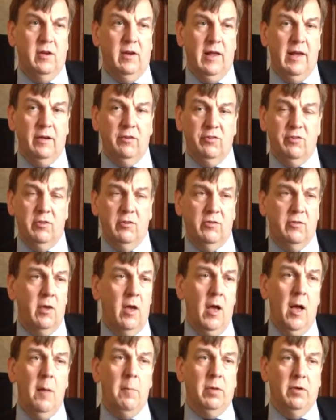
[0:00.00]
elections,
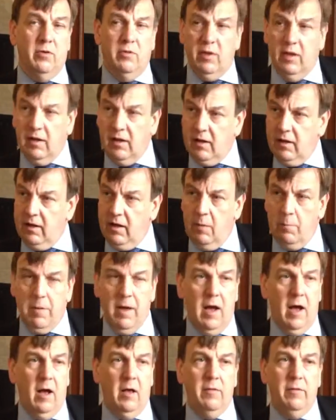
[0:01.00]
particularly
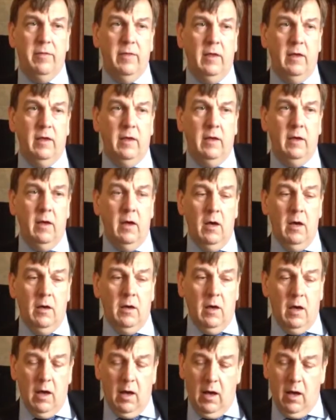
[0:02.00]
about the
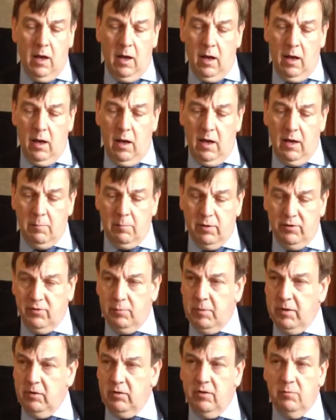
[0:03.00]

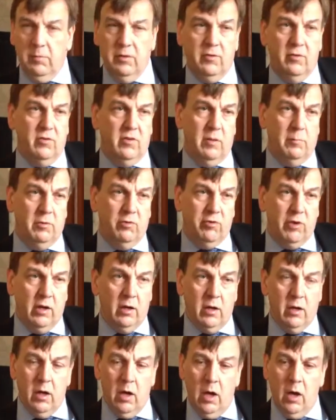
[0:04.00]
imprisonment of Mrs.
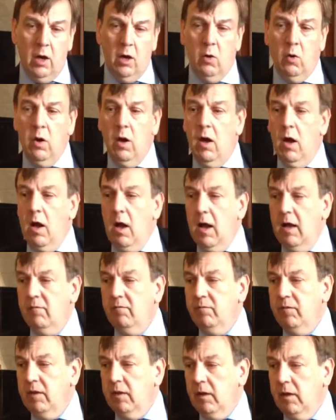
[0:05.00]
Tymoshenko
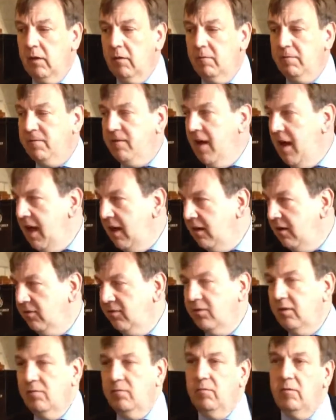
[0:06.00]
and the
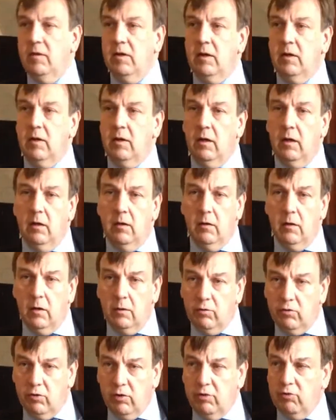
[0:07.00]
fairness of the
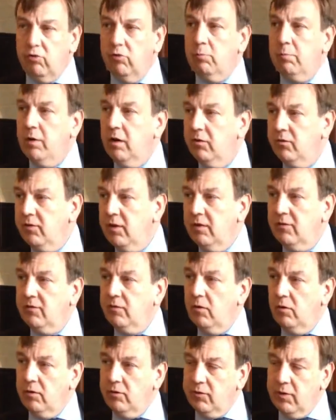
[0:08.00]
judicial process
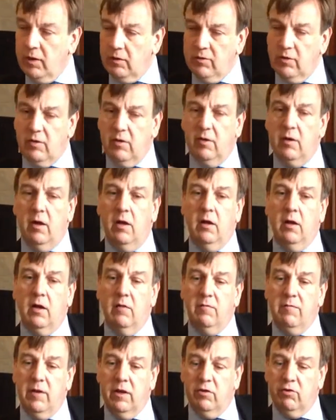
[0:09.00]
that resulted in her
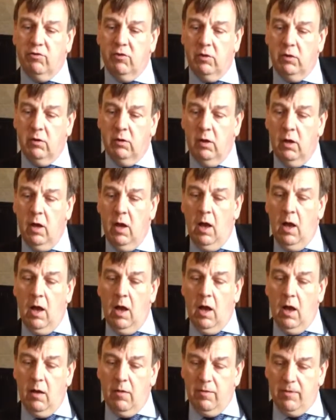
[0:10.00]
conviction.
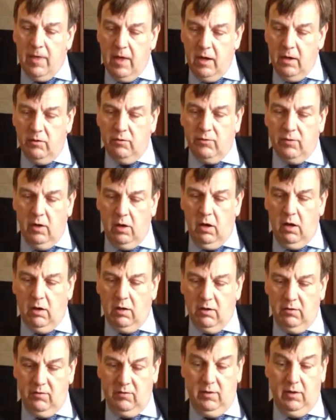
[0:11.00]
Those are
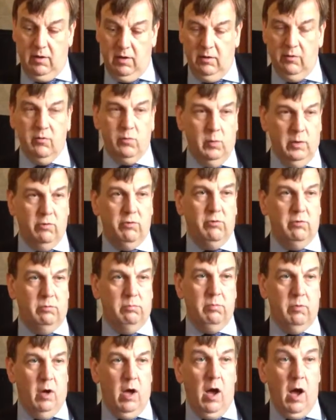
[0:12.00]
concerns which,
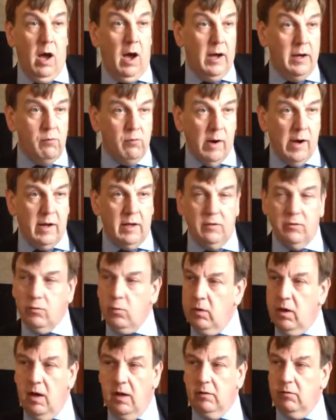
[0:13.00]
I raise
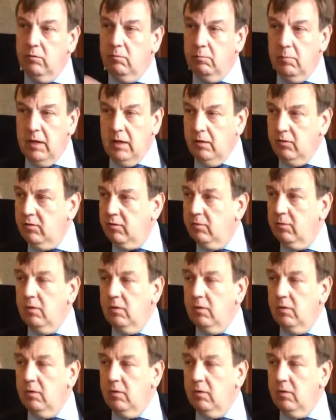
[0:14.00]
when I meet